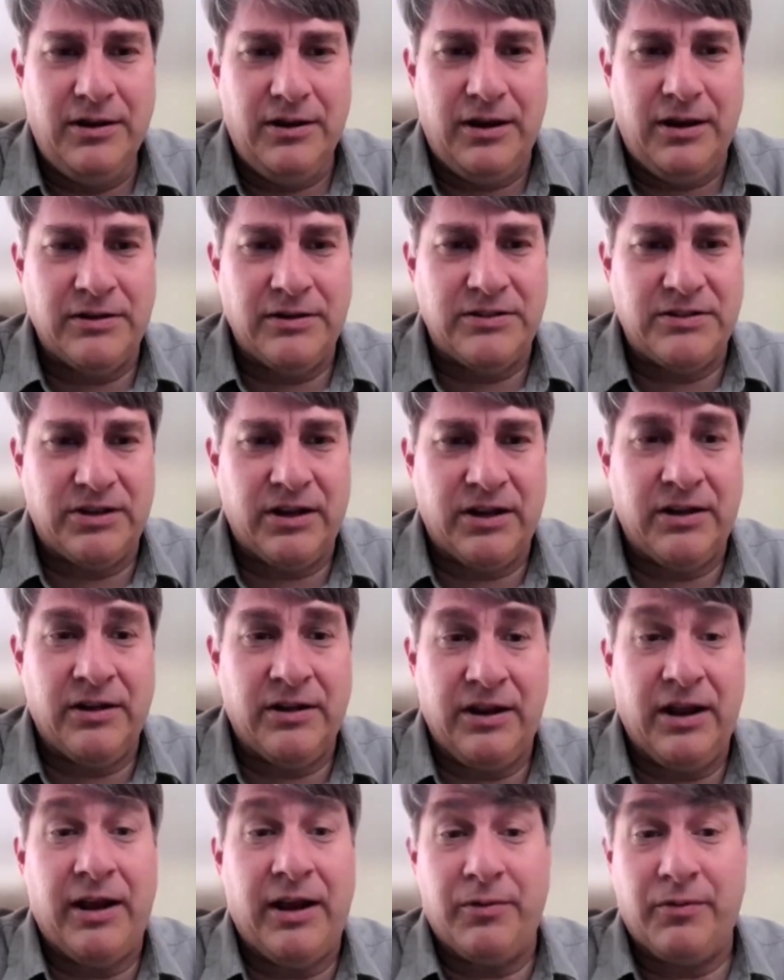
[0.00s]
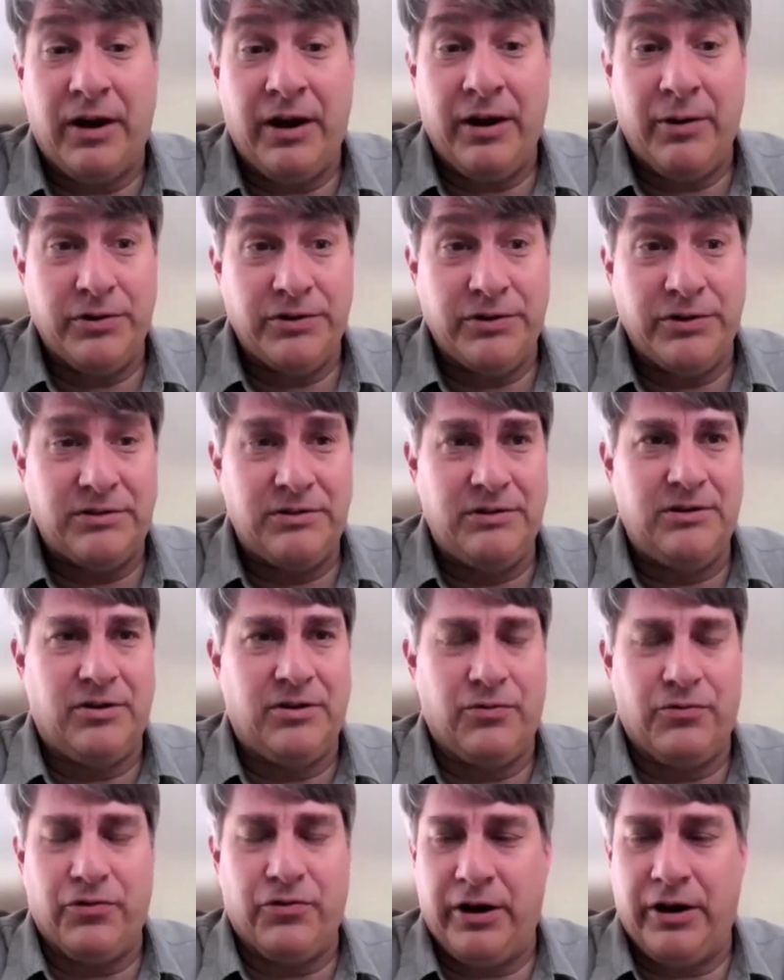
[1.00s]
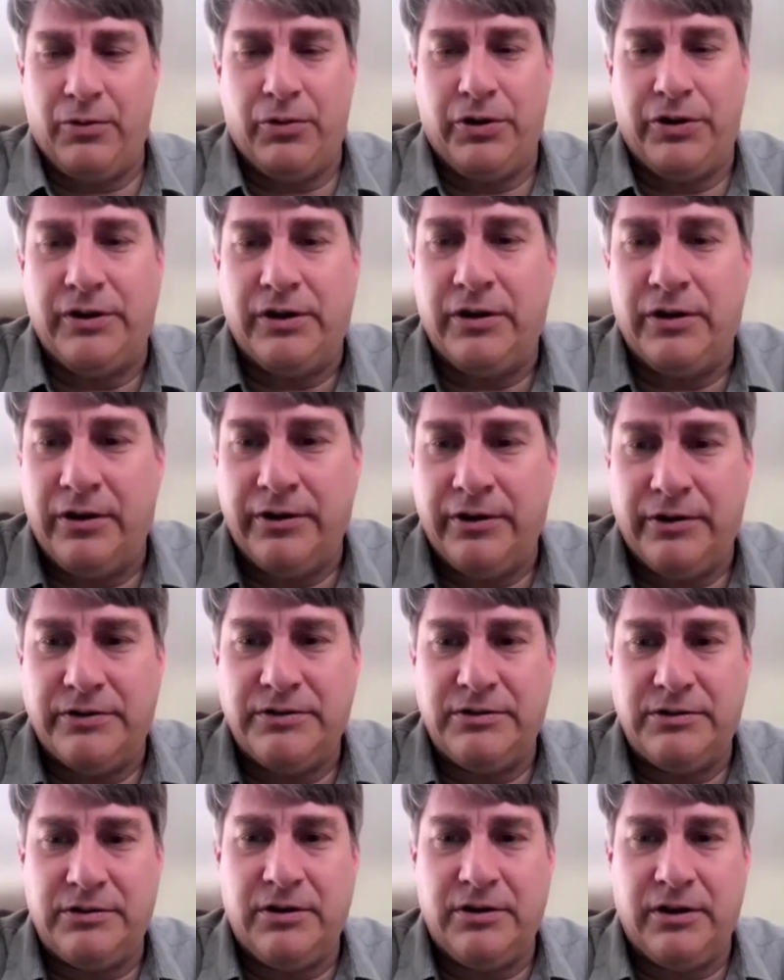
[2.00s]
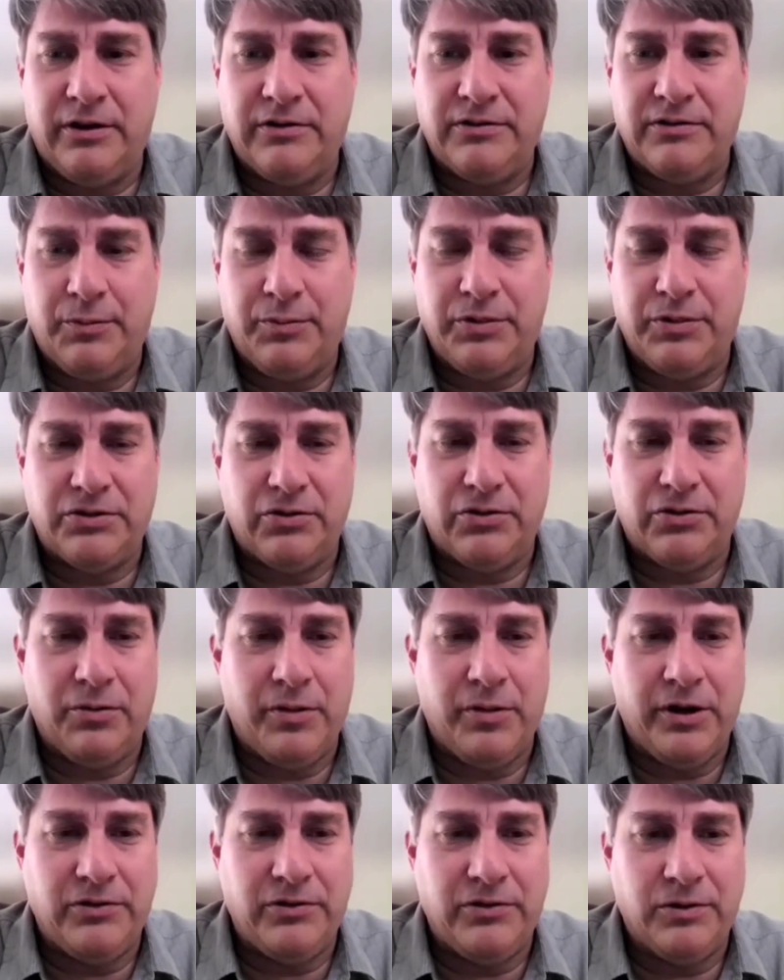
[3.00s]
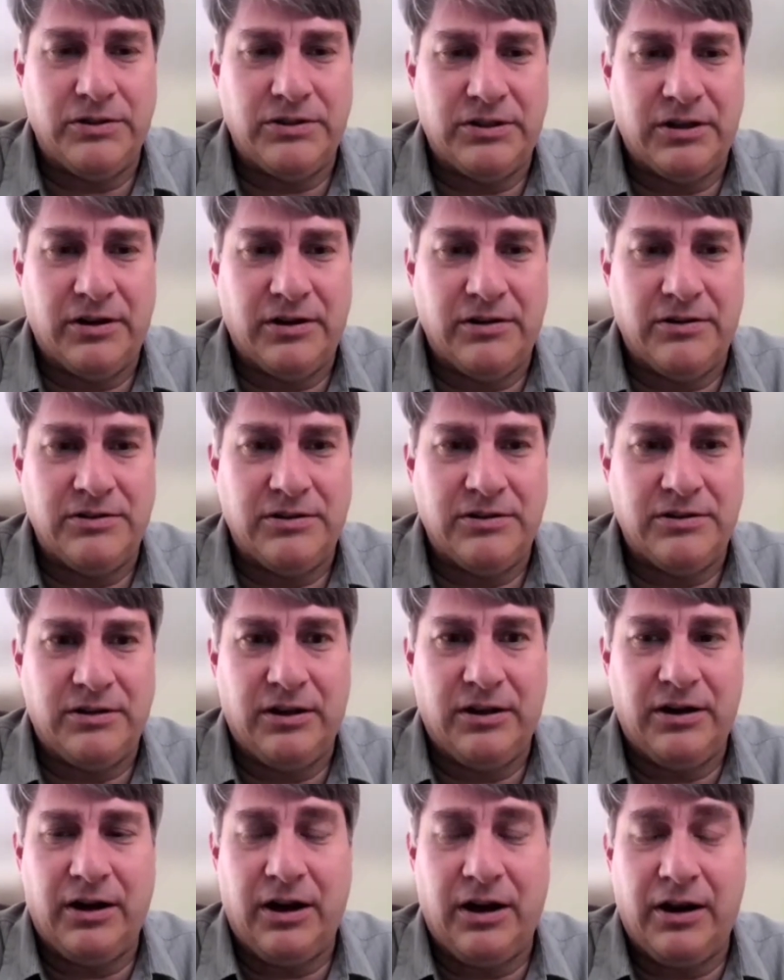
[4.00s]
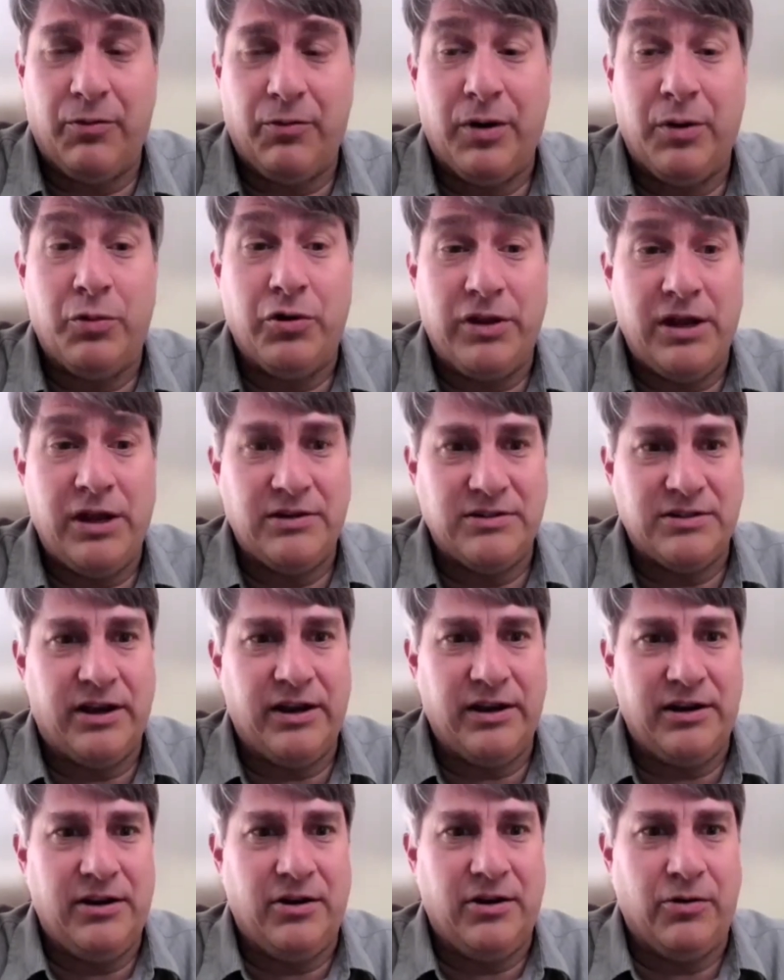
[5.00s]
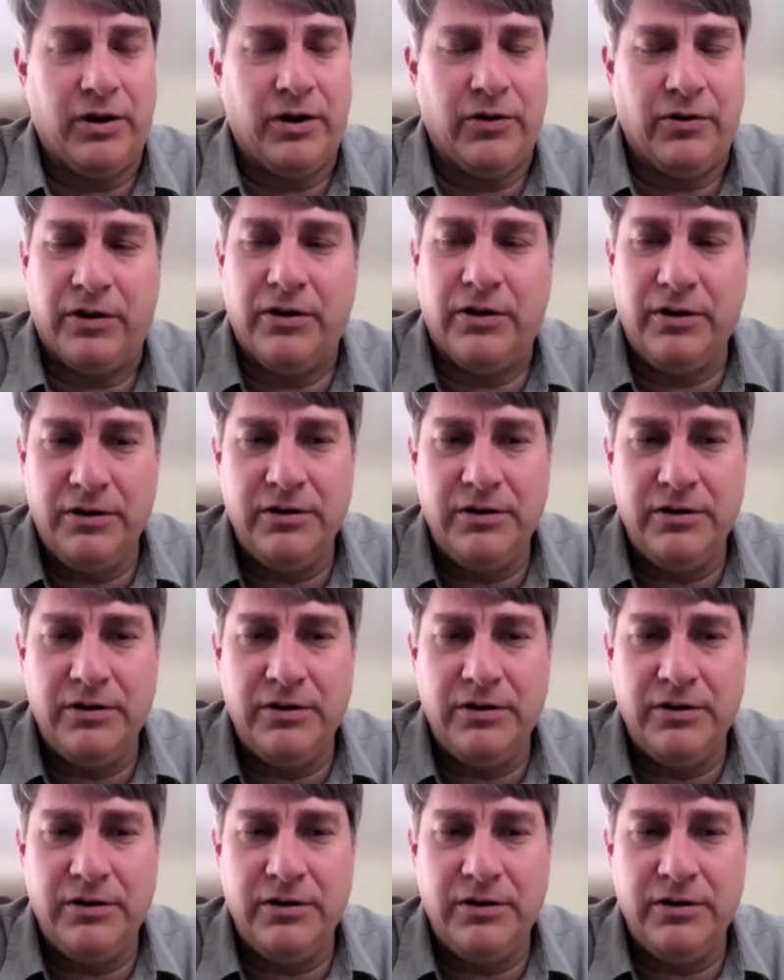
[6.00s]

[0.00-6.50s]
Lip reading: And suddenly I was confronted with it on this episode of My Three Sons. And I remember the anxiety around it.